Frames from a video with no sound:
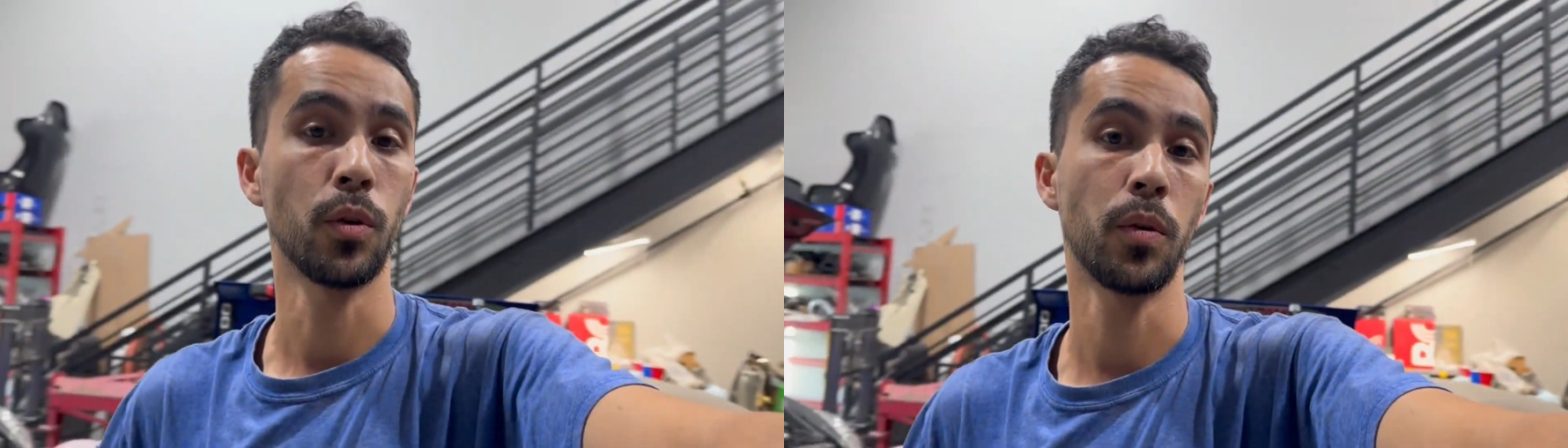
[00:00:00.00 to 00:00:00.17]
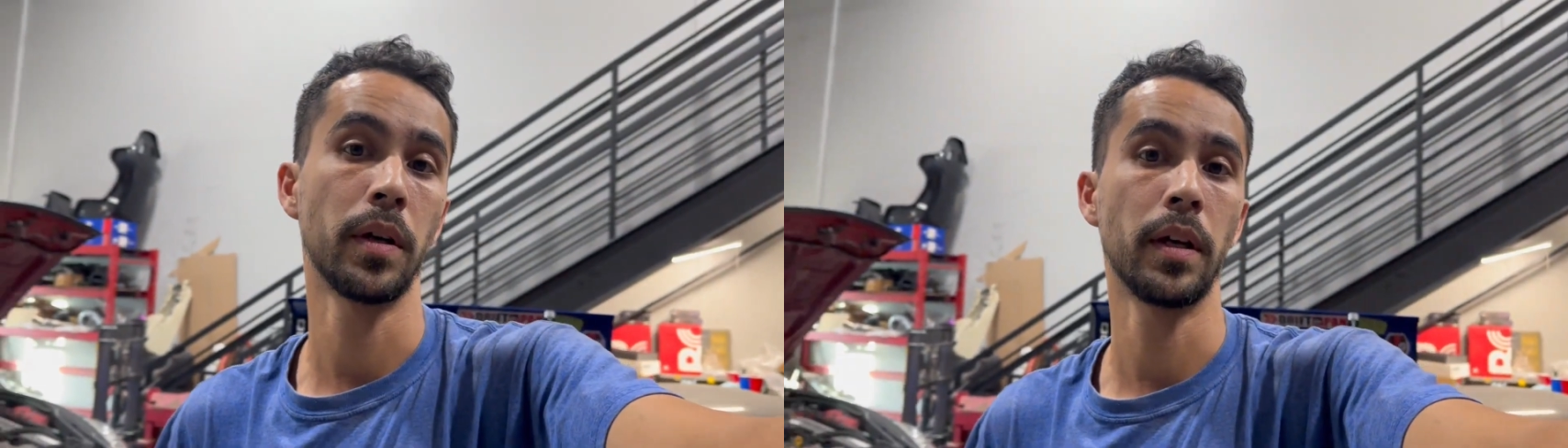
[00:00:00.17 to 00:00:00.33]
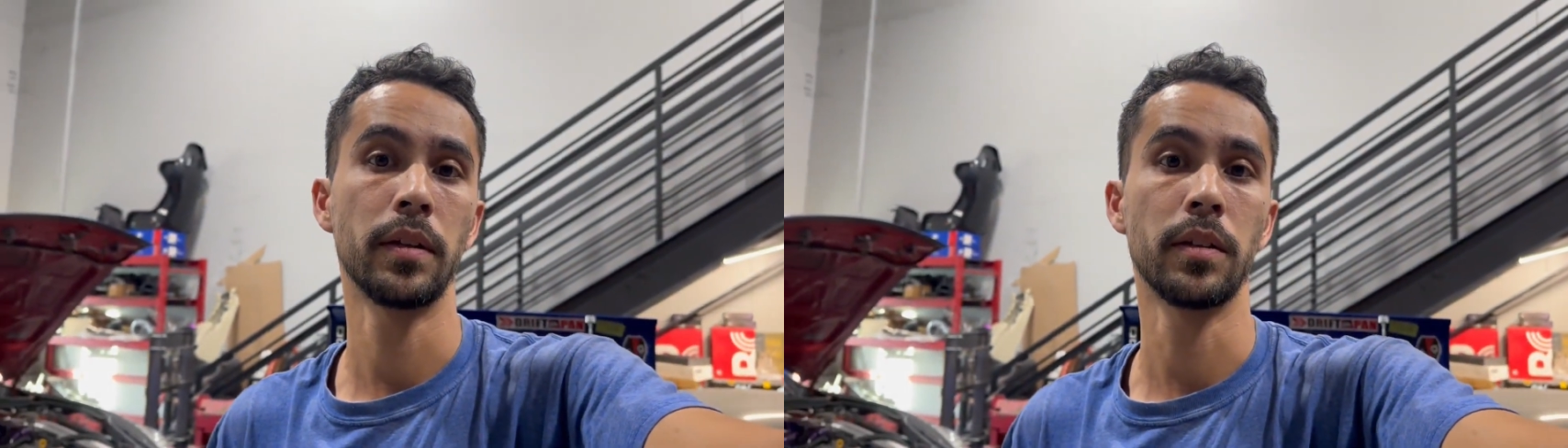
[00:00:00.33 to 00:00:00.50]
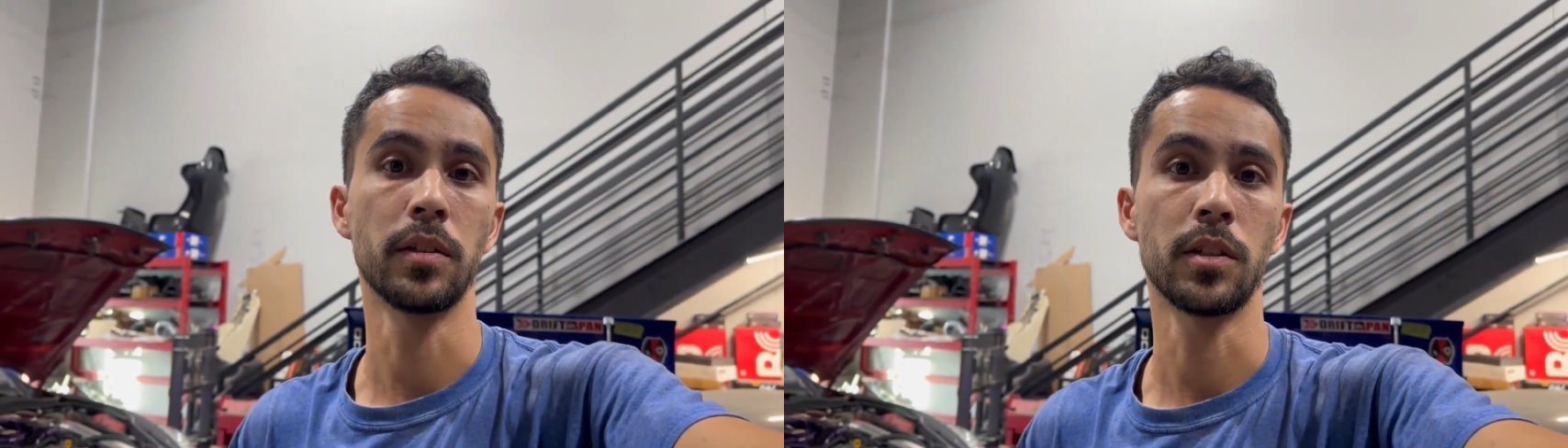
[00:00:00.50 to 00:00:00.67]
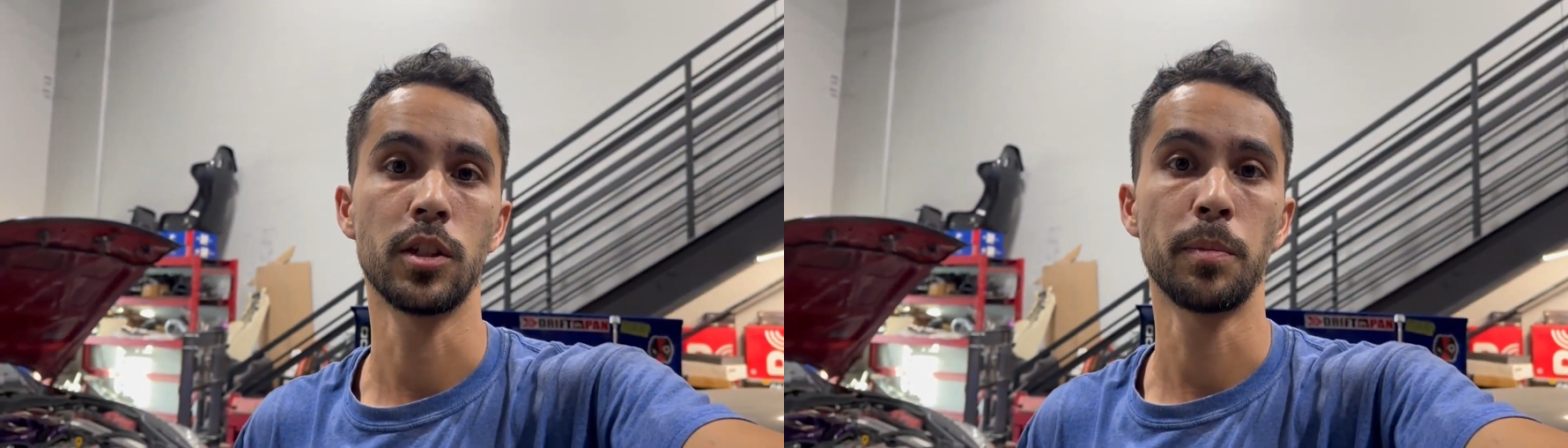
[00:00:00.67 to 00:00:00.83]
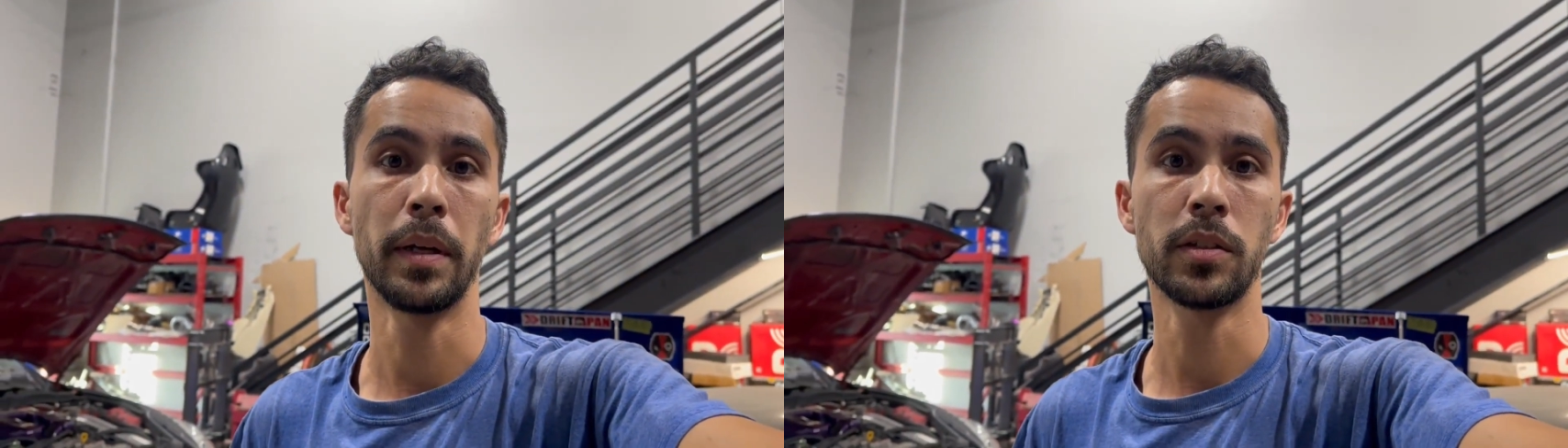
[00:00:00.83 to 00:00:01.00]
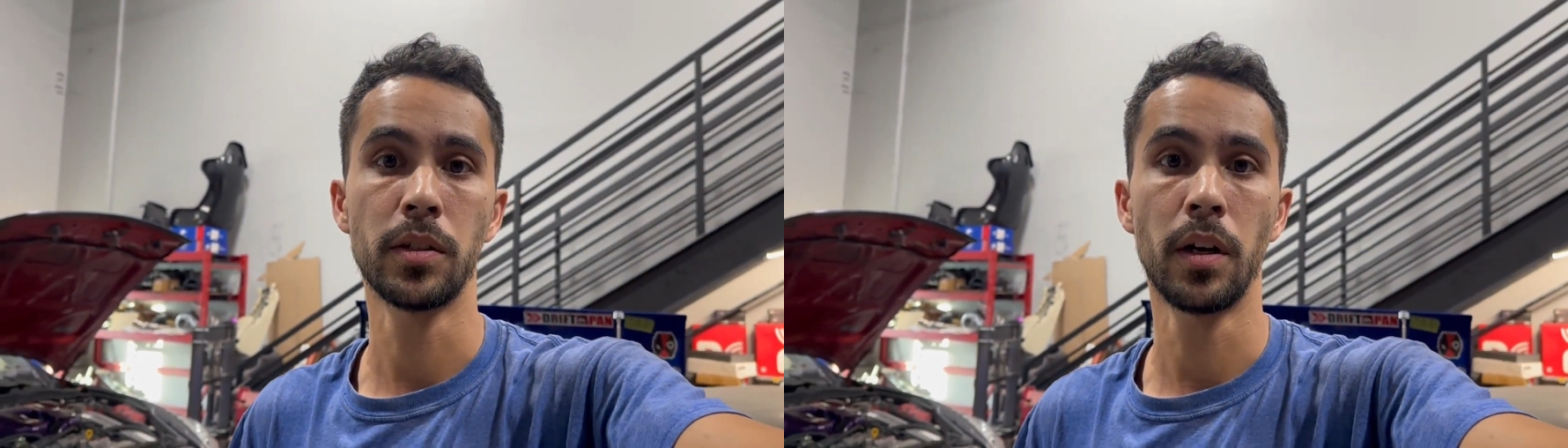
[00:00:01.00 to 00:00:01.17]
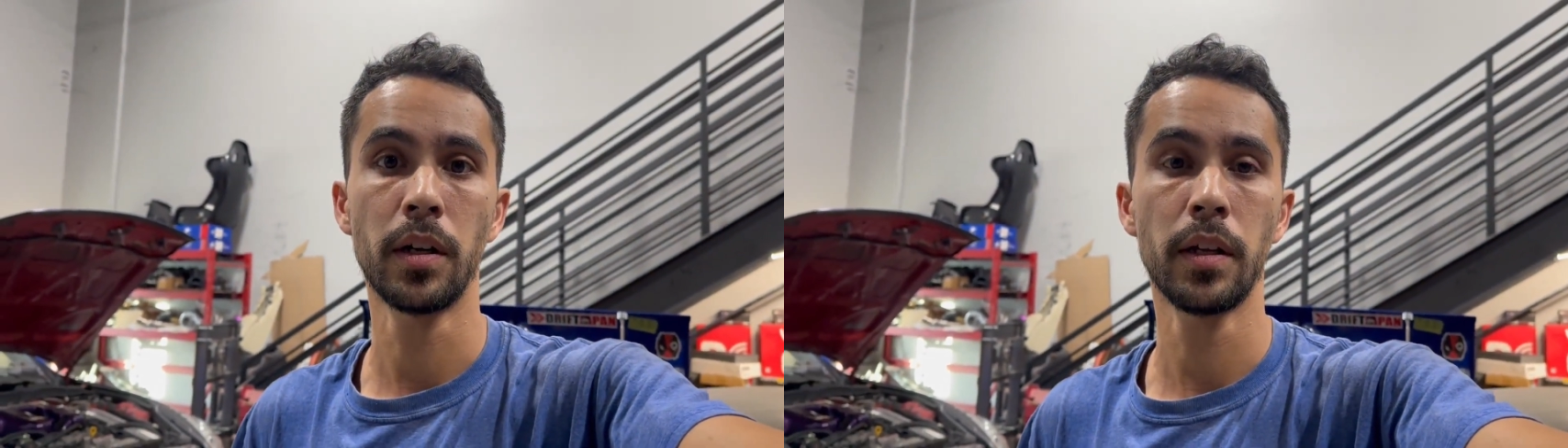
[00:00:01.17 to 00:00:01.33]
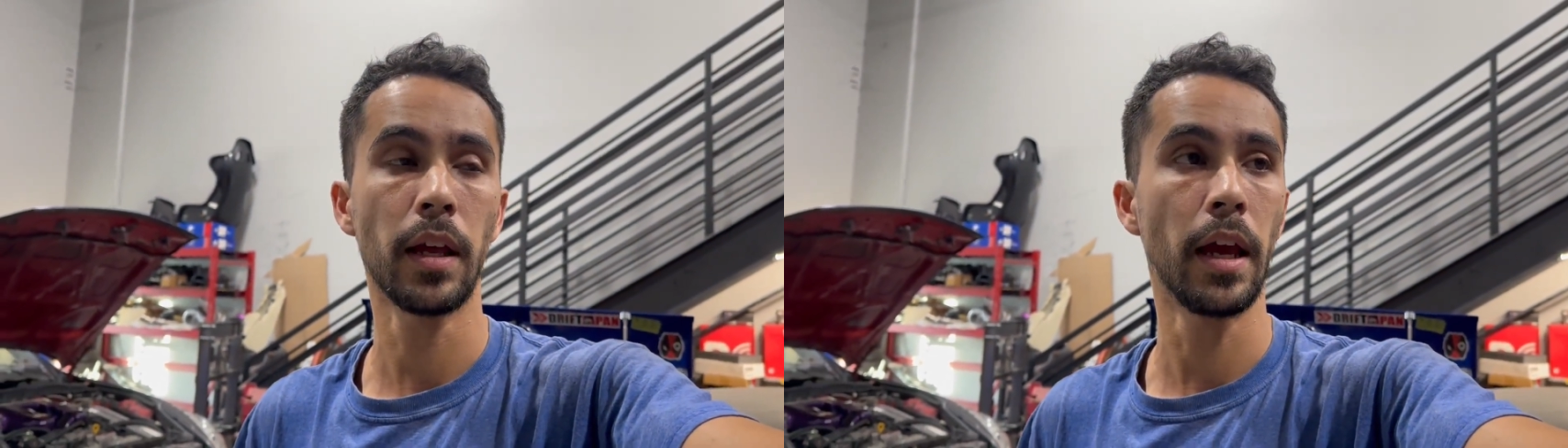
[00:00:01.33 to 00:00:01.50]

to go get the suspension on it